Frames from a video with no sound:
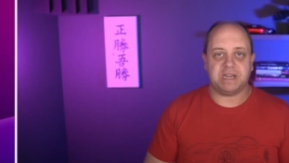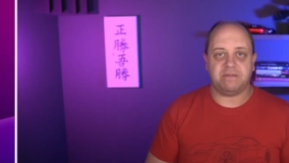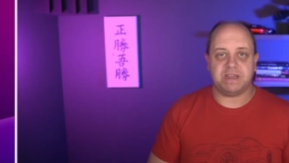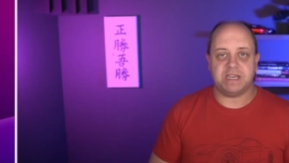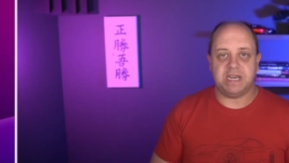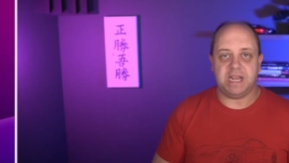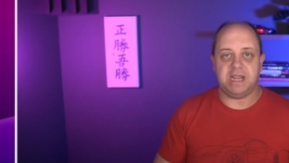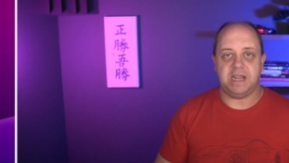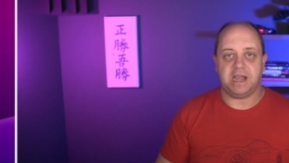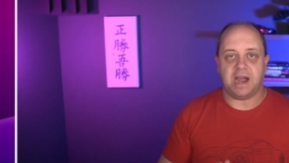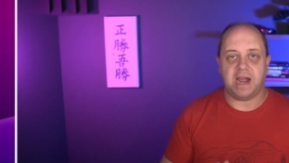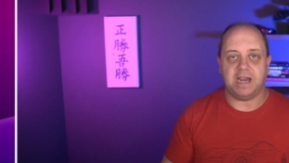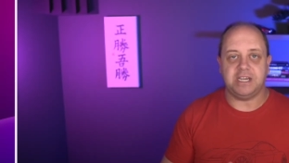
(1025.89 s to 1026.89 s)
FSD,
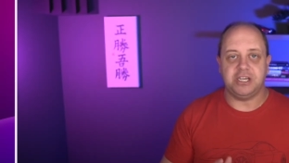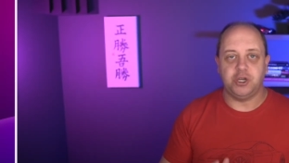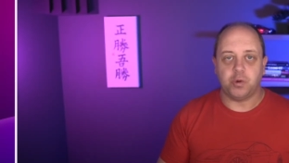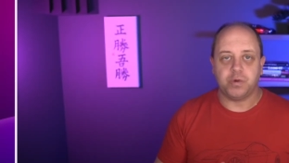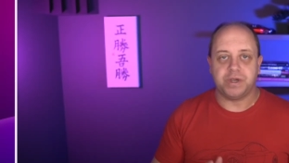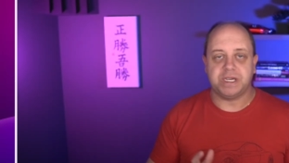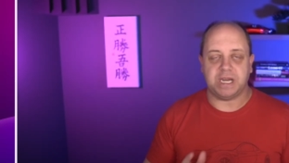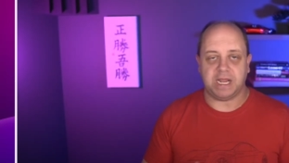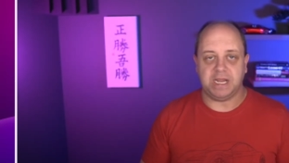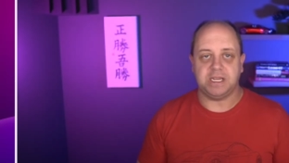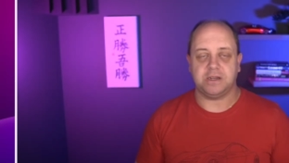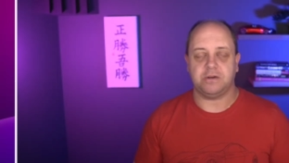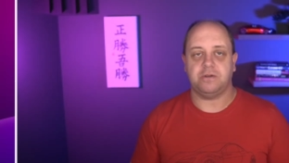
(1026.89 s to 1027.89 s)
I don't
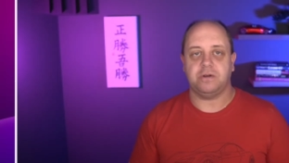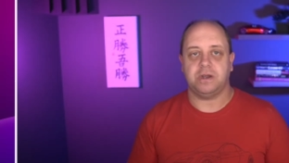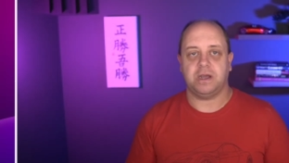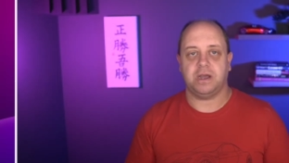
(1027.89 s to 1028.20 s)
think so,